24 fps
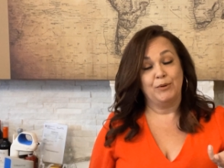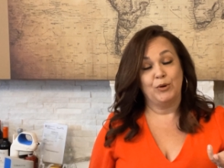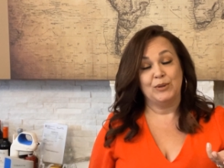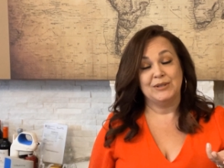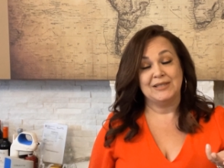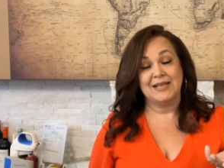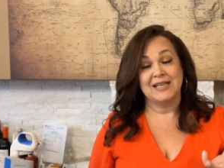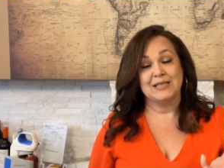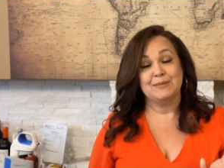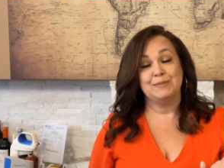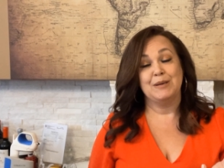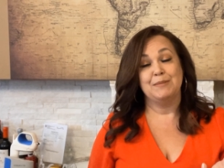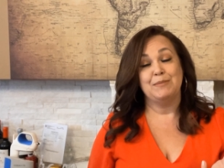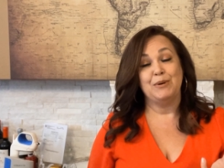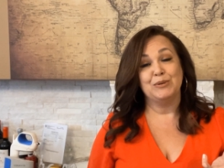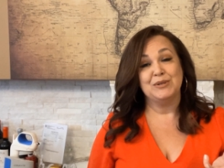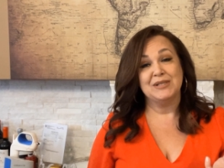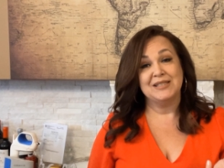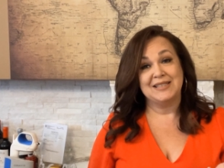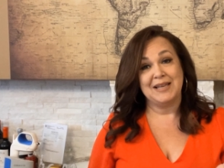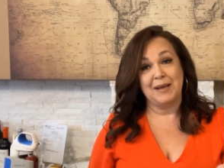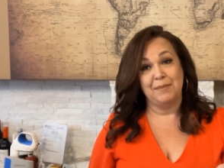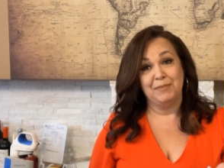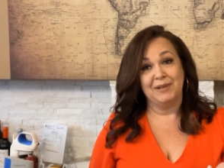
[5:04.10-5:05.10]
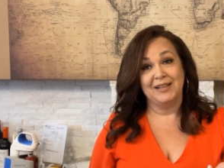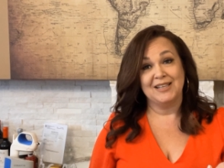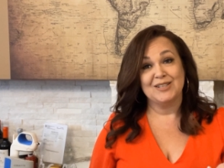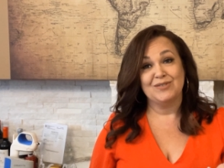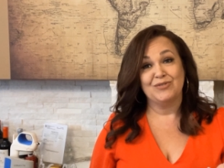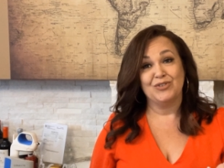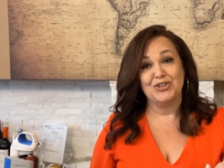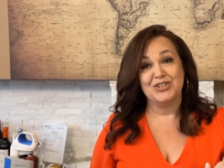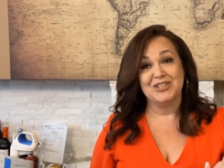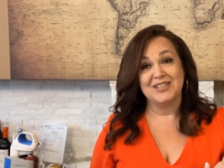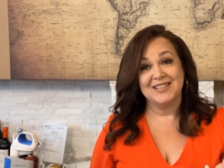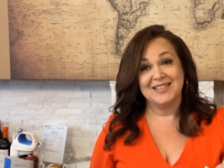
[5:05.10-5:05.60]
always ask me about stemless
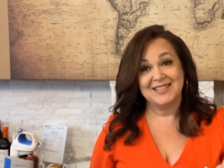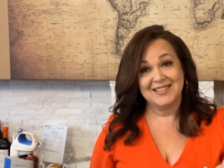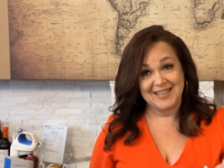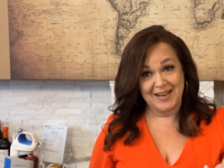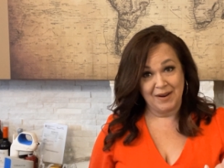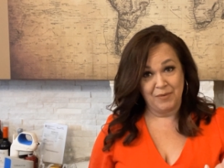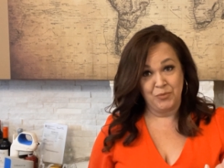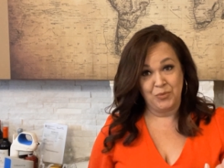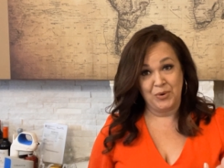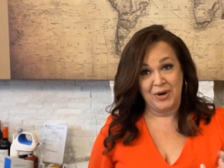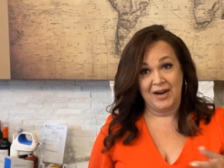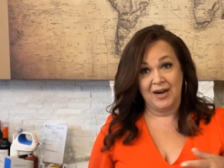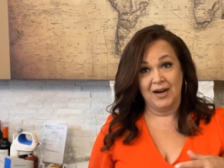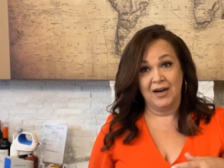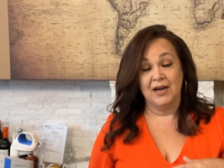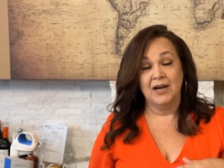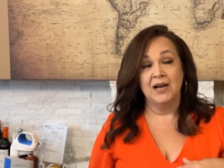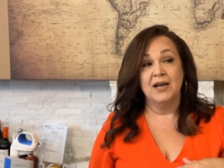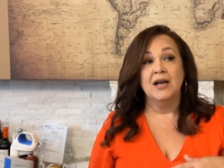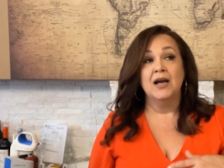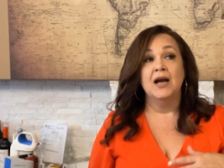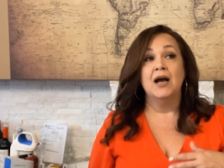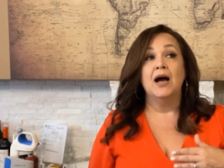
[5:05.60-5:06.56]
versus stemware.